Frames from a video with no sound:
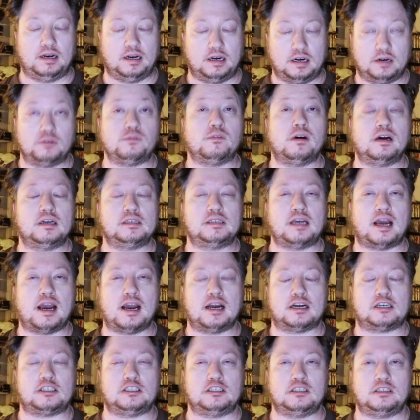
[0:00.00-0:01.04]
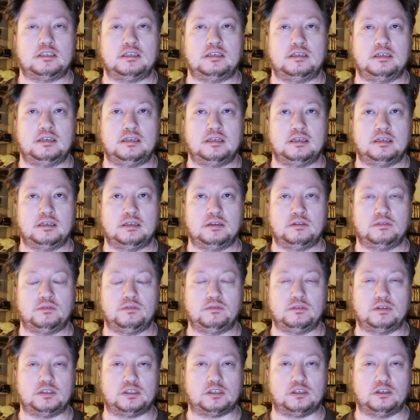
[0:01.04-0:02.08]
there was action,
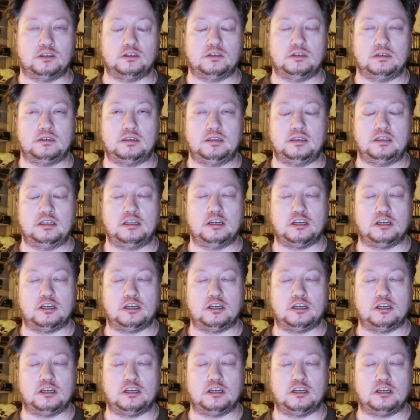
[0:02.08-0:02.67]
was good.